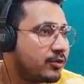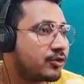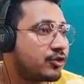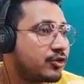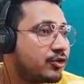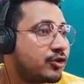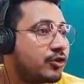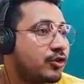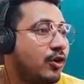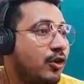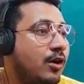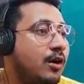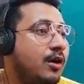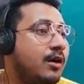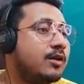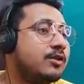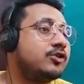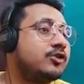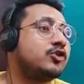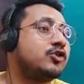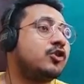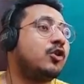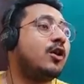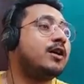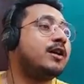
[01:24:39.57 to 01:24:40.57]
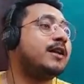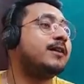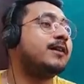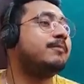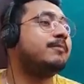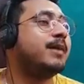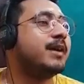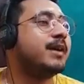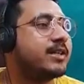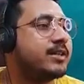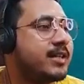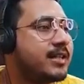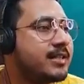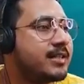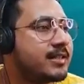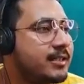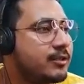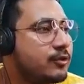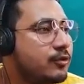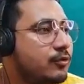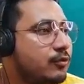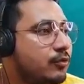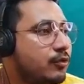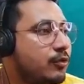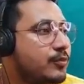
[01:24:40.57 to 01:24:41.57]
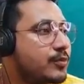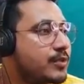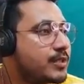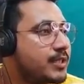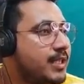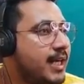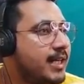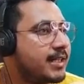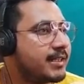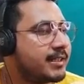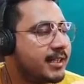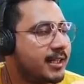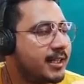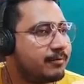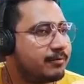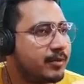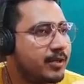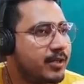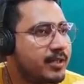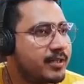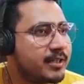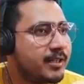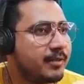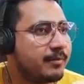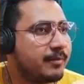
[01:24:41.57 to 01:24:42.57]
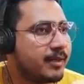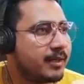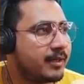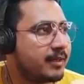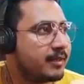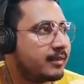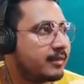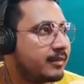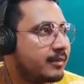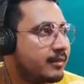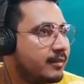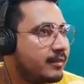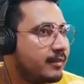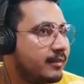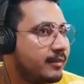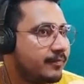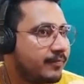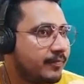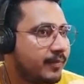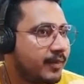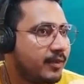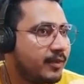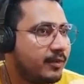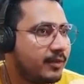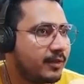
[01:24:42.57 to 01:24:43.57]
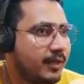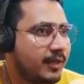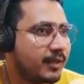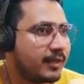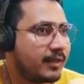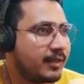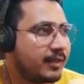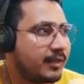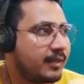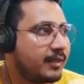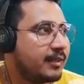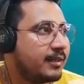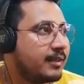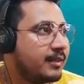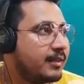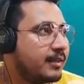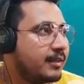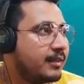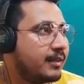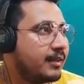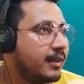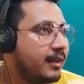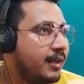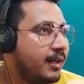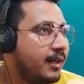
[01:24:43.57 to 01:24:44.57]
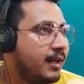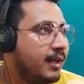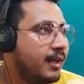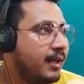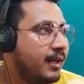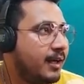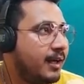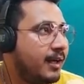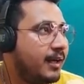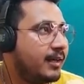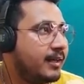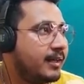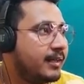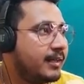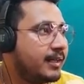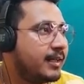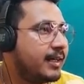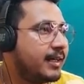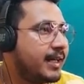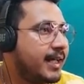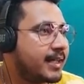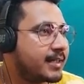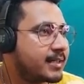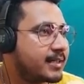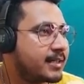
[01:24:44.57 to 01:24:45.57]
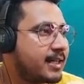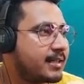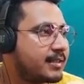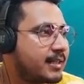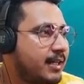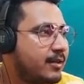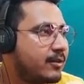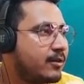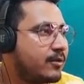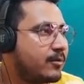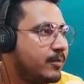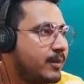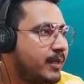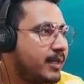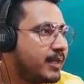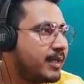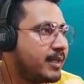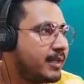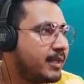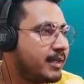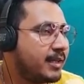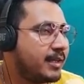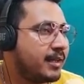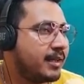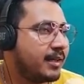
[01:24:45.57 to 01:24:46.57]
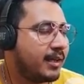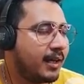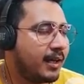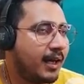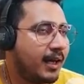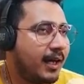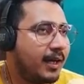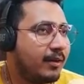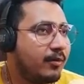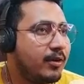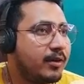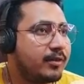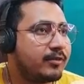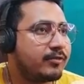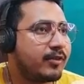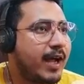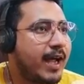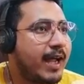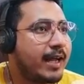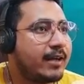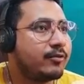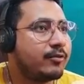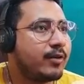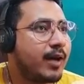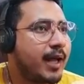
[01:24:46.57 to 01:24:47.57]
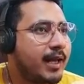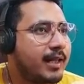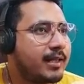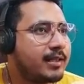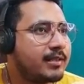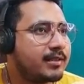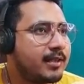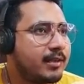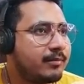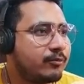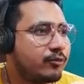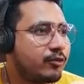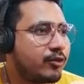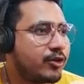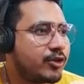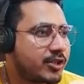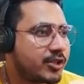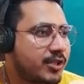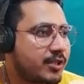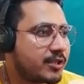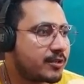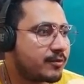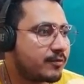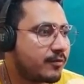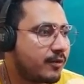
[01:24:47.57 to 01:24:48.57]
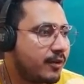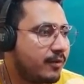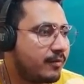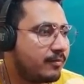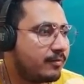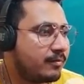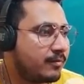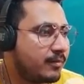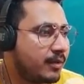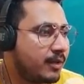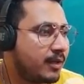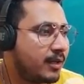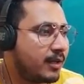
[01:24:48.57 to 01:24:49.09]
also sorting materials into groups. That chapter is remaining. Okay. In the next class, I will try to arrange some questions from